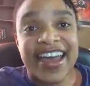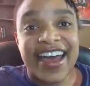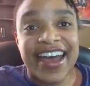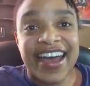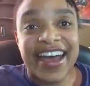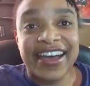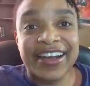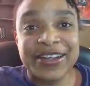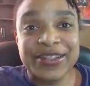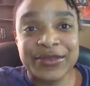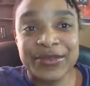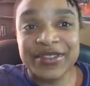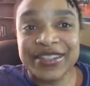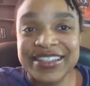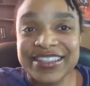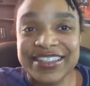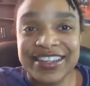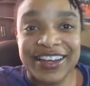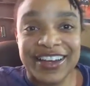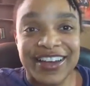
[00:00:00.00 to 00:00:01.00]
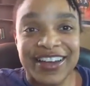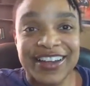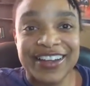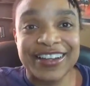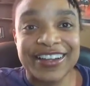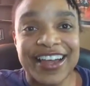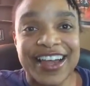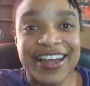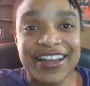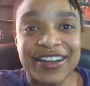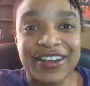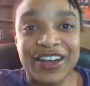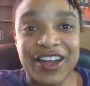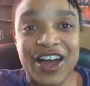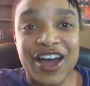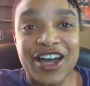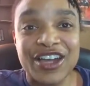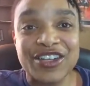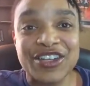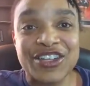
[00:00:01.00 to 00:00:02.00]
this is a
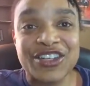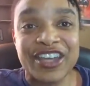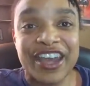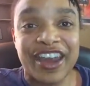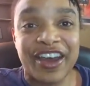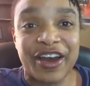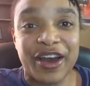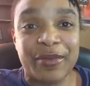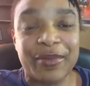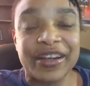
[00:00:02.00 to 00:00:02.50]
long share,